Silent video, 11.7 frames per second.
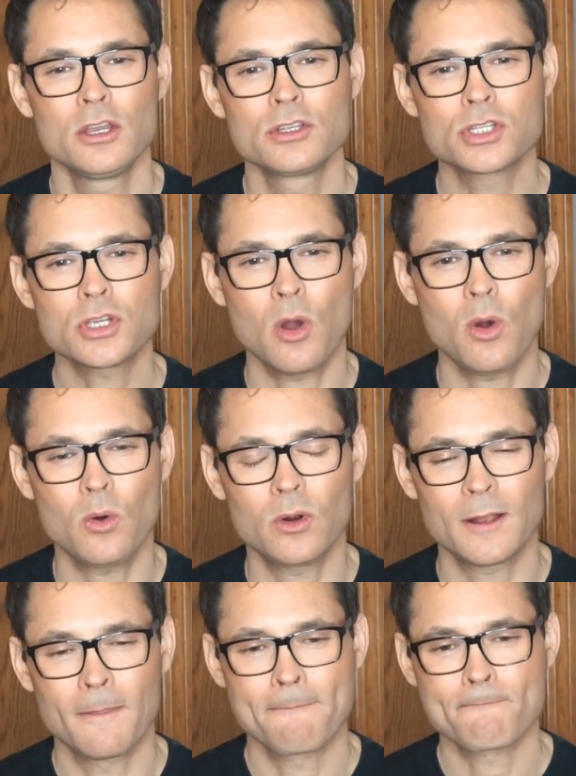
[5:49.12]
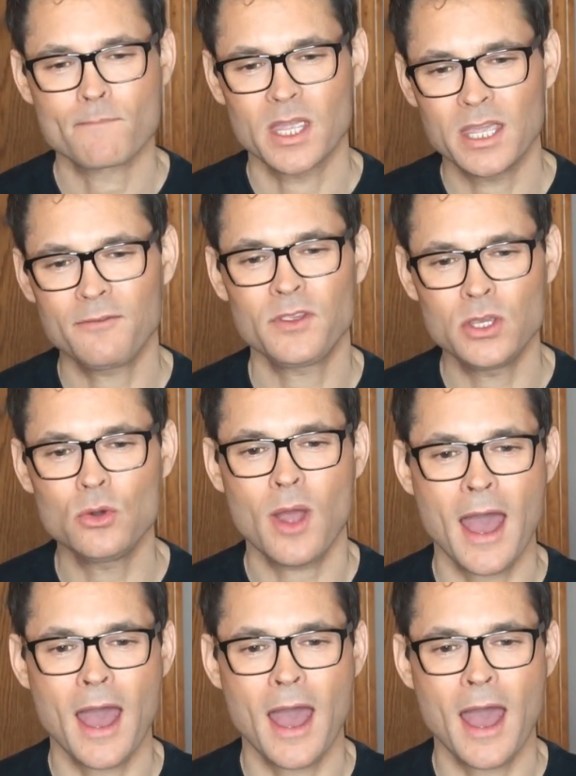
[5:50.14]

So if you